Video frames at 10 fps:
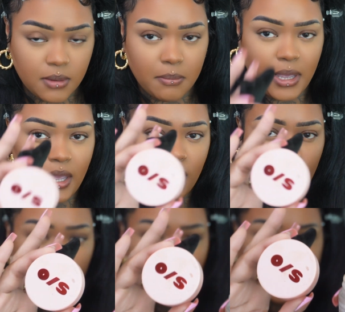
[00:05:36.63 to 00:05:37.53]
my
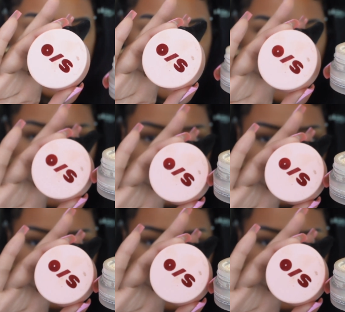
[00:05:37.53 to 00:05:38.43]
one size
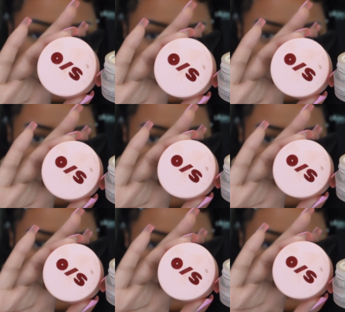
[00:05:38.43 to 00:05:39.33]
translucent
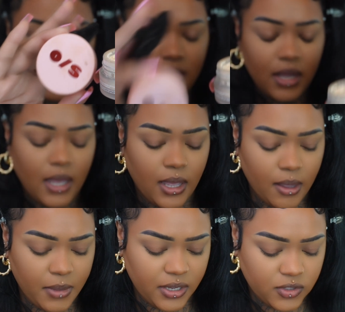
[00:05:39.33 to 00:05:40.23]
powder.
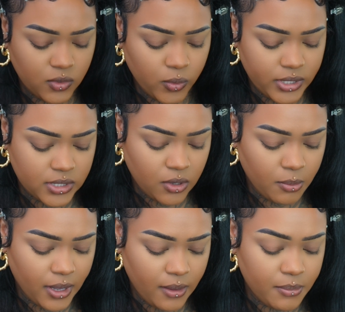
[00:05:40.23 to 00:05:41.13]
I'm actually going to go
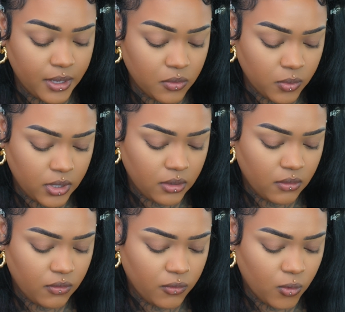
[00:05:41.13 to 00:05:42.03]
buy a big one
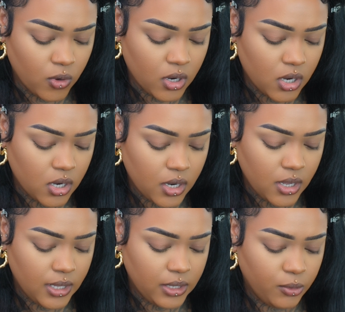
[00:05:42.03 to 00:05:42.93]
for
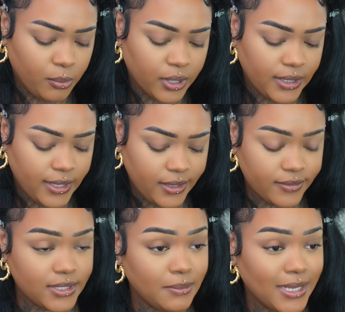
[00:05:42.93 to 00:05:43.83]
a little birthday
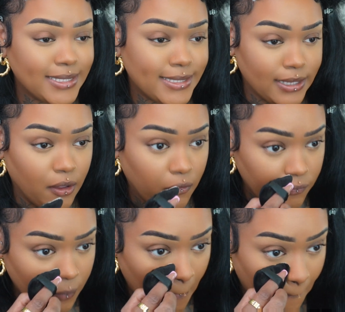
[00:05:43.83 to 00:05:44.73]
gift to
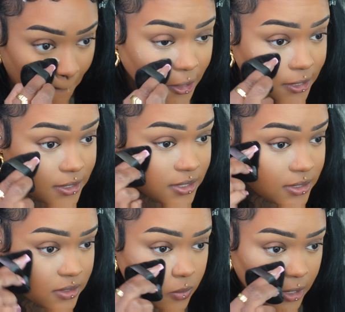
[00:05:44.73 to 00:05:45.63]
myself because
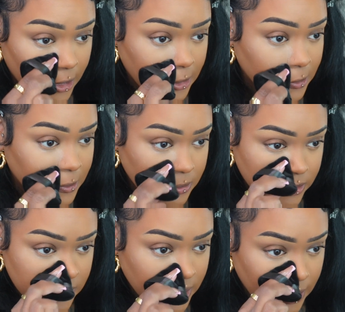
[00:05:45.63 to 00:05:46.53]
this is what I
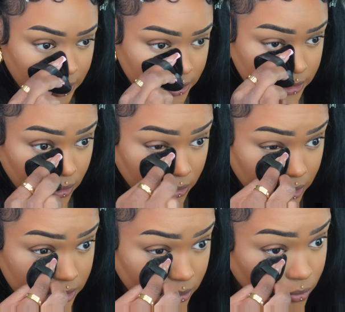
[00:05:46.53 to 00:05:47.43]
use. And I need to go
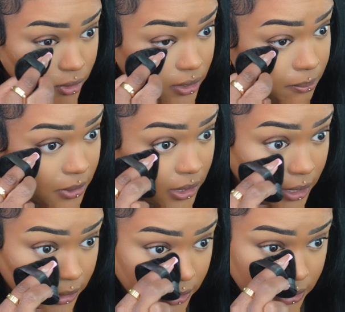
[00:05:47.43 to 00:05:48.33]
get some more
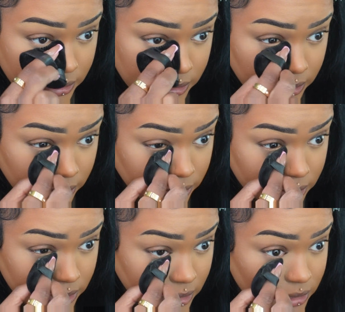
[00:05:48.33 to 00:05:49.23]
Milani
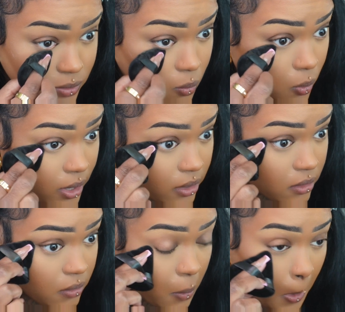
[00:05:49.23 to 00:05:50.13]
concealers as
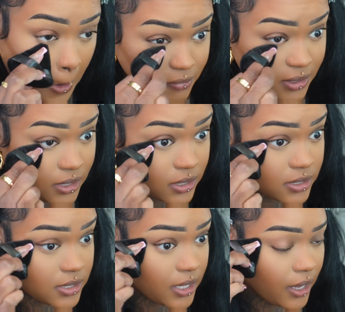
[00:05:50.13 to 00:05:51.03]
well
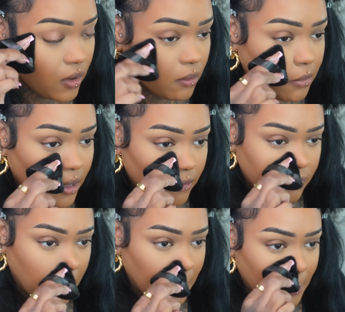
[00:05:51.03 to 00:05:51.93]
because they are by
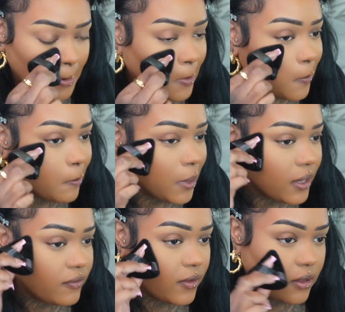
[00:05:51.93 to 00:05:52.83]
far
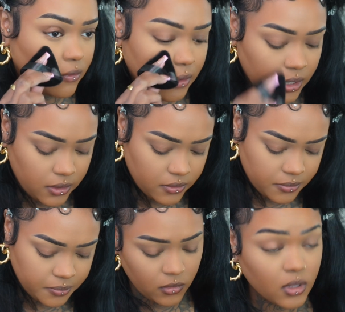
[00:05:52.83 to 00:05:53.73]
my favorite.
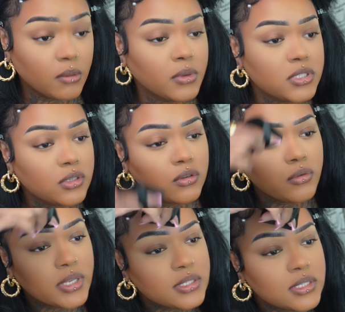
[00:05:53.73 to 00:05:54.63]
I'm also
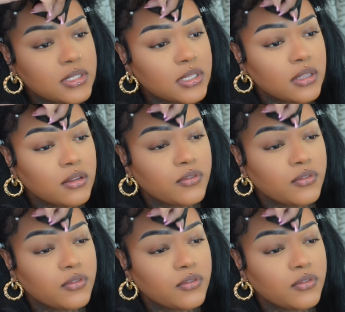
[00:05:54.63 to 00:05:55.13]
going to set the